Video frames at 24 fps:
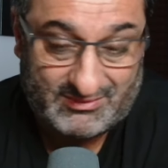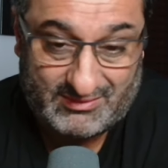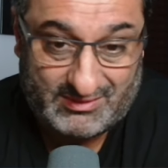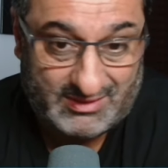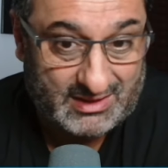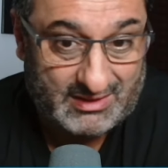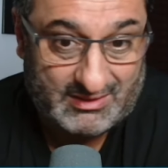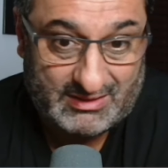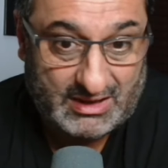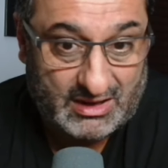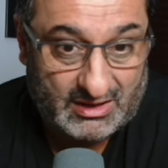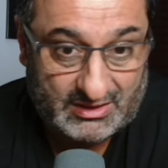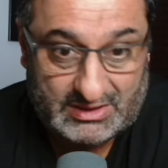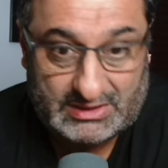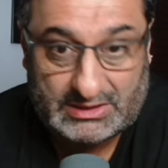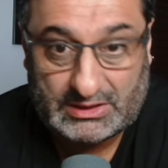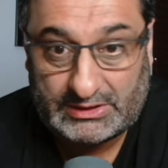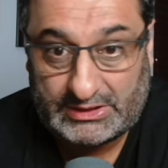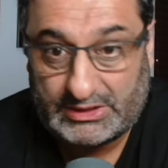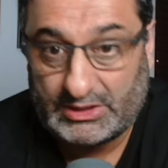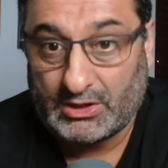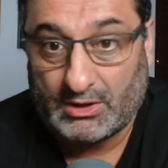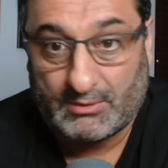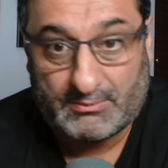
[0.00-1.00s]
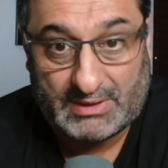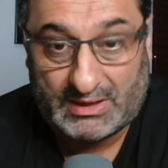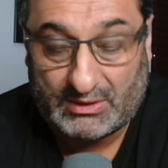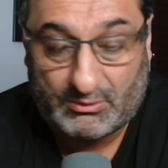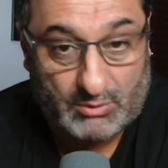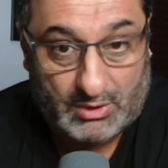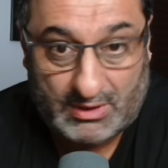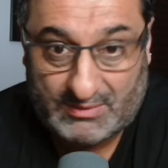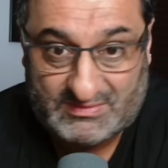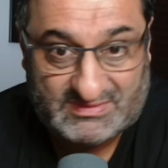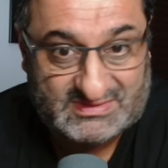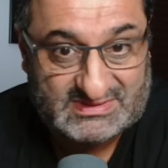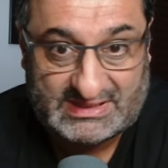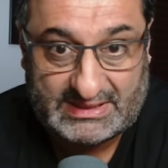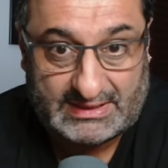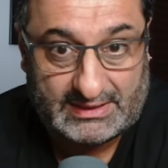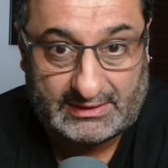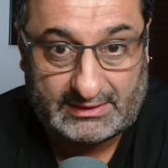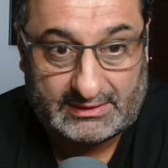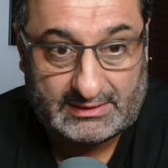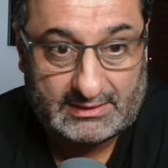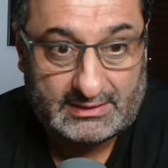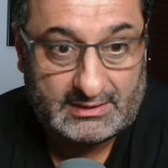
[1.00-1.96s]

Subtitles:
I can only comment on what I'm seeing.